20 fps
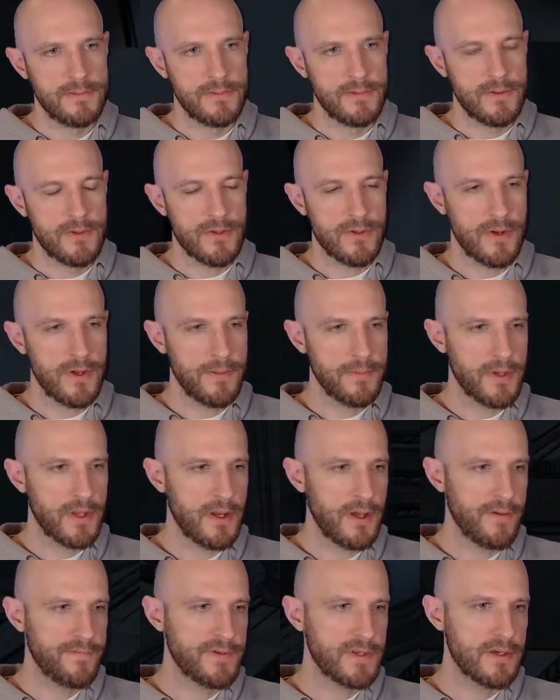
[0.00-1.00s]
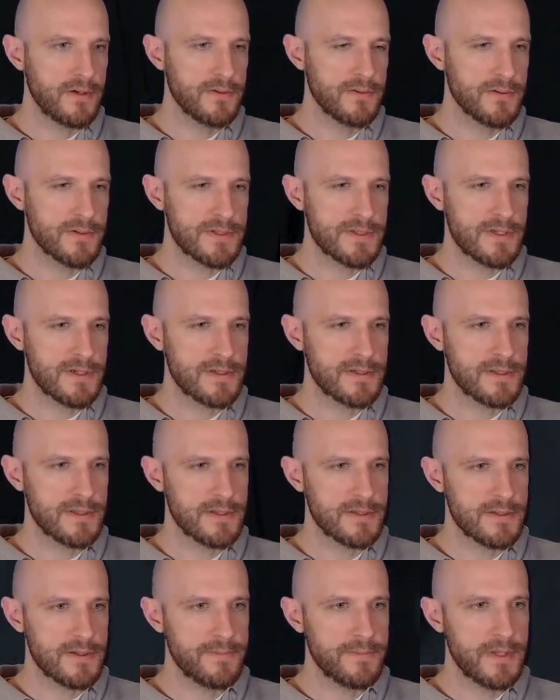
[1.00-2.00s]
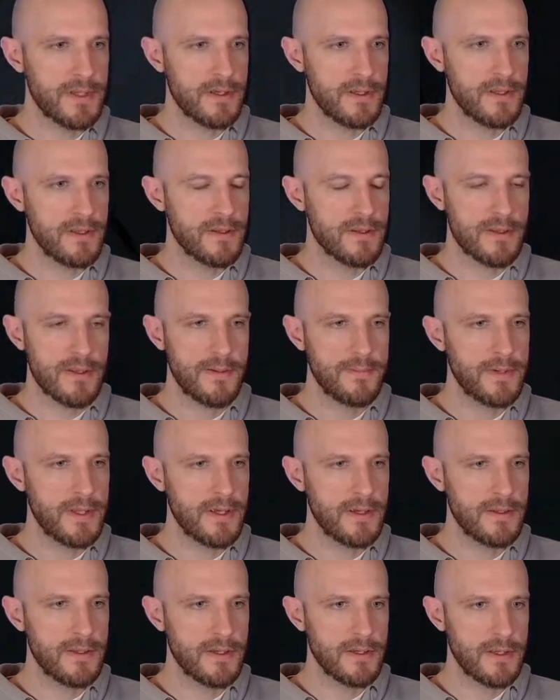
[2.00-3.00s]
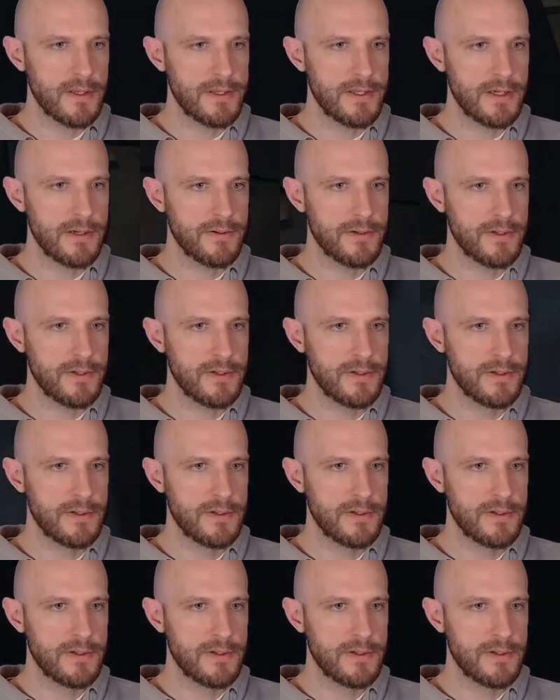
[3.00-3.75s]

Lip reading: So I am going to have to get all 6 in the same day and then get down here.